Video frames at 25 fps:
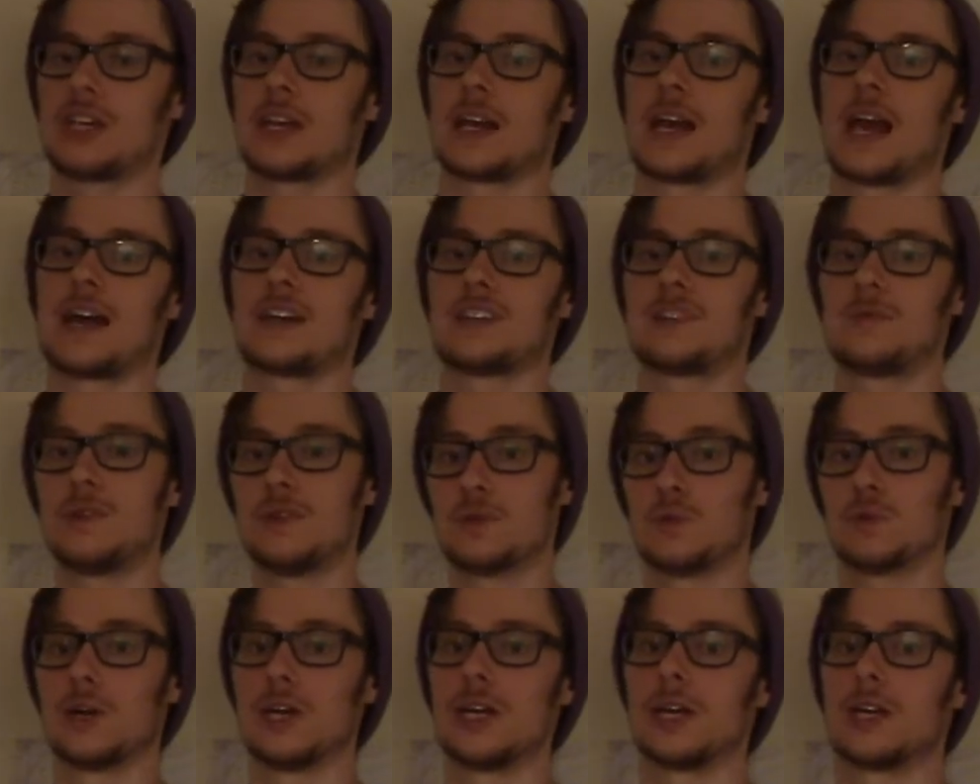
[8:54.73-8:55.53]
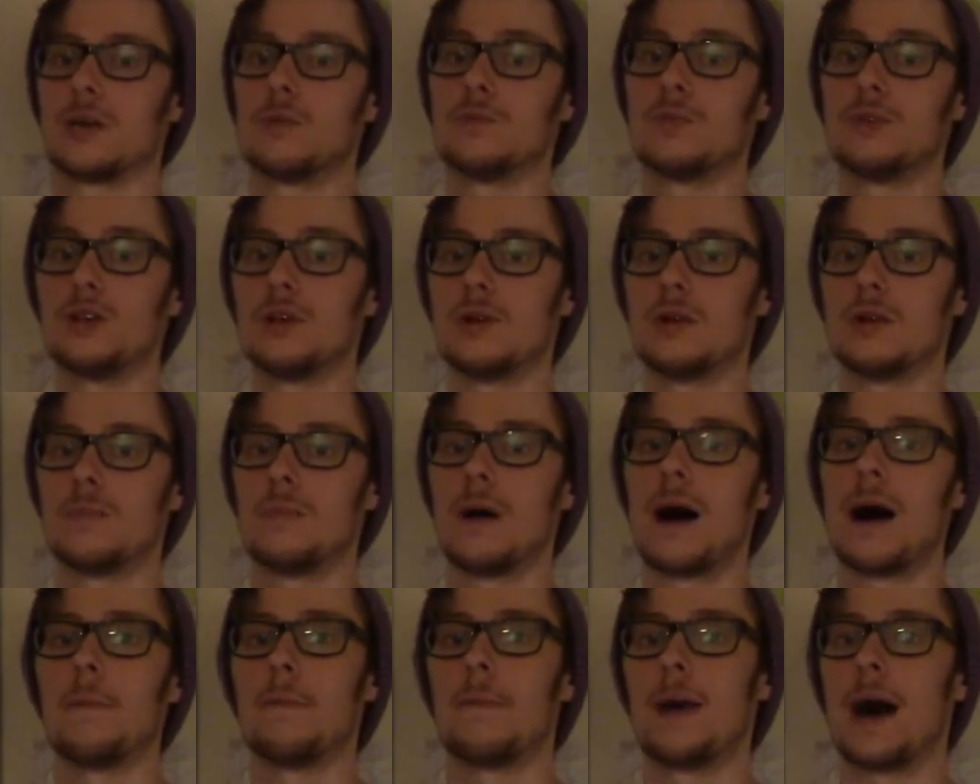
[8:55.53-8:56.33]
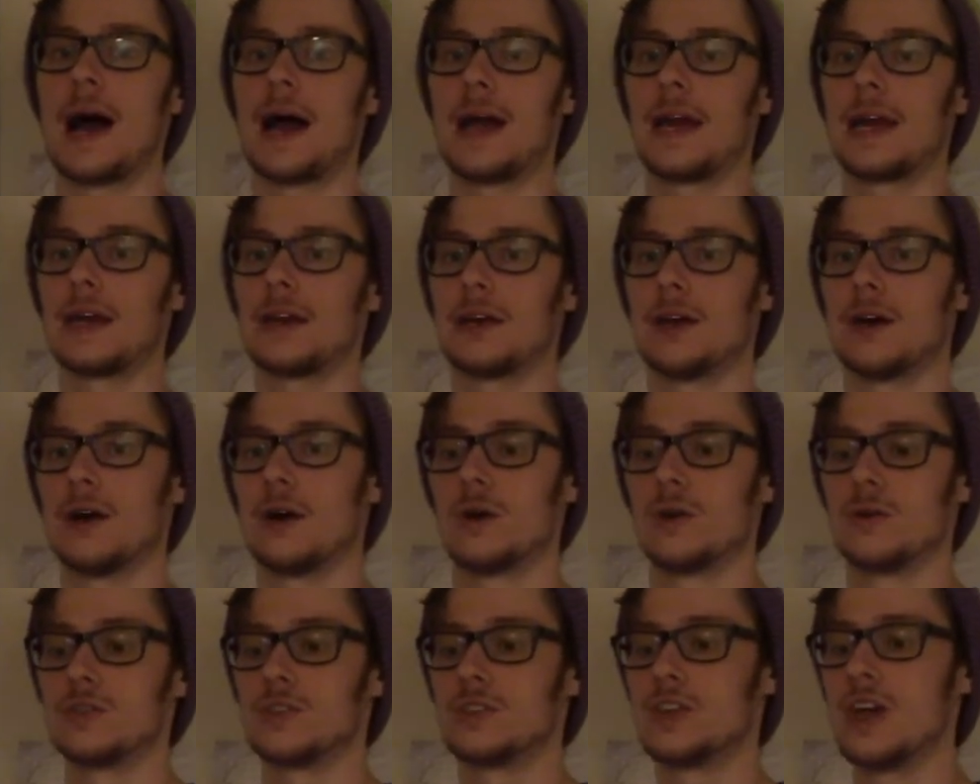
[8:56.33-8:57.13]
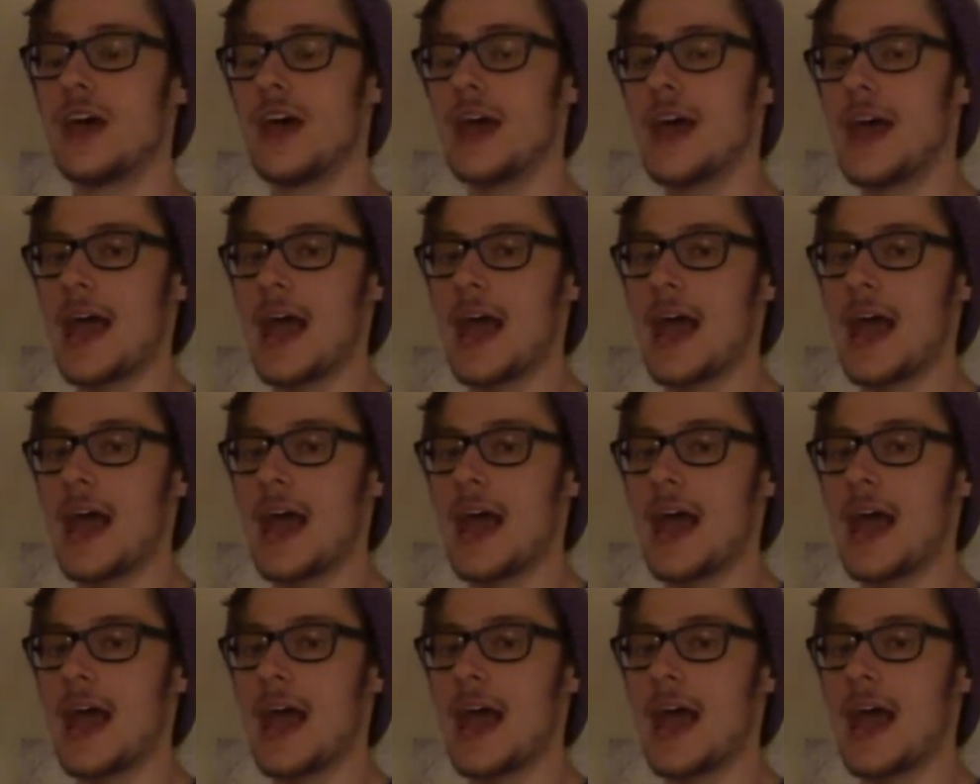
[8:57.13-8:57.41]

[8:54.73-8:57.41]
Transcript: and has to be recomputed by mining nodes.